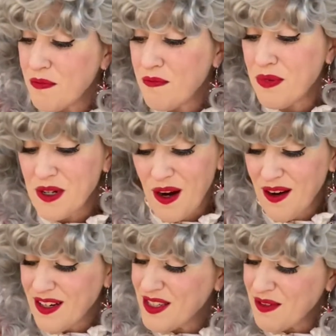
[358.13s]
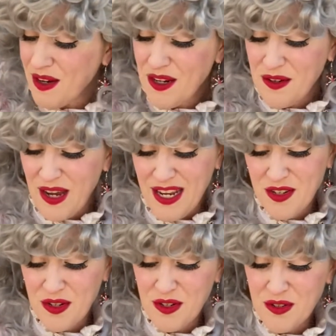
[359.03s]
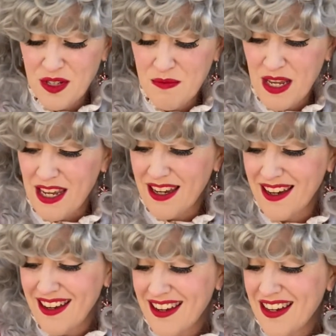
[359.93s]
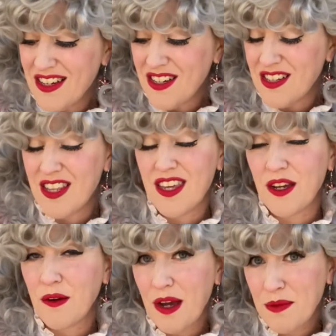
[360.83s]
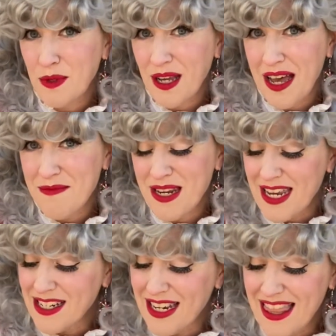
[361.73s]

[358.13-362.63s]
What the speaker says: Bernard is the one who introduced me to the incredible combination